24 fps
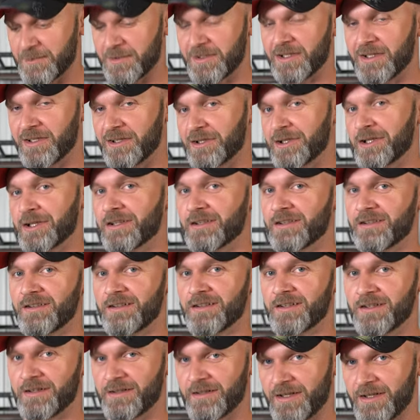That I liked it.
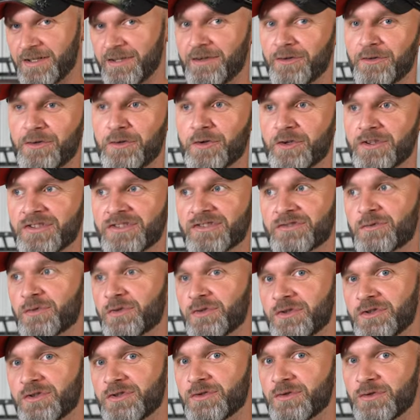I, I don't know. I just
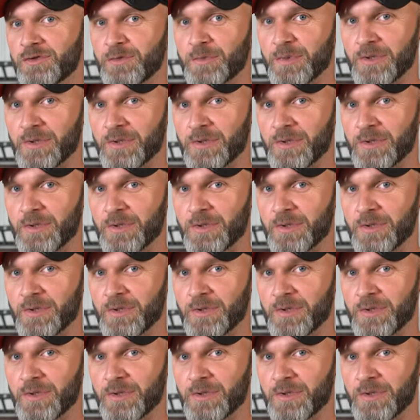really enjoy the